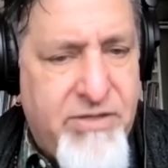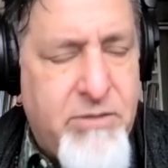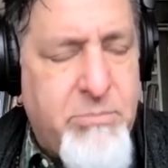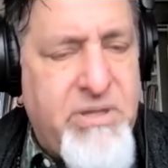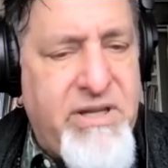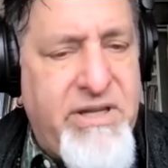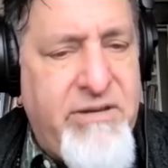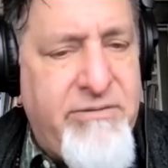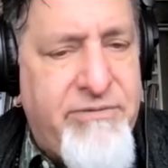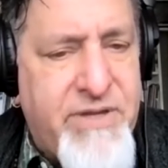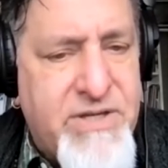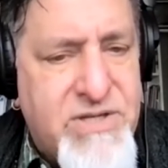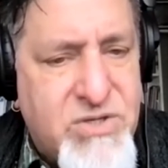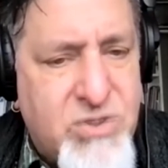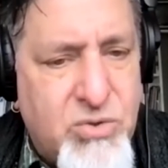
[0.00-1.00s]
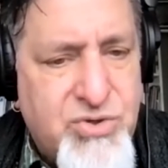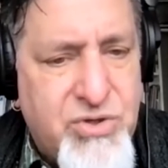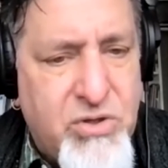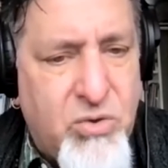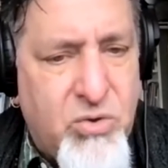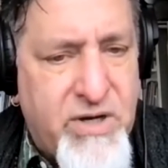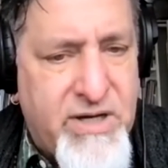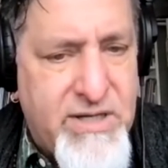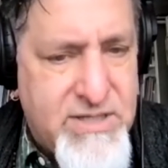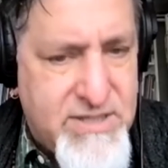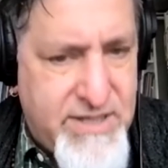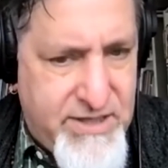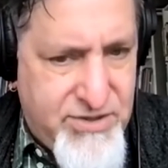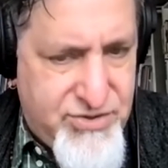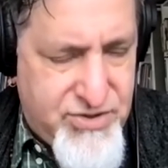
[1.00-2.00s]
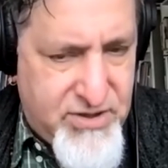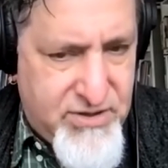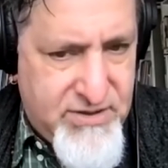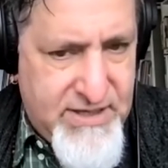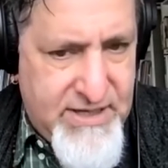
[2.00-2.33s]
the belief that social organization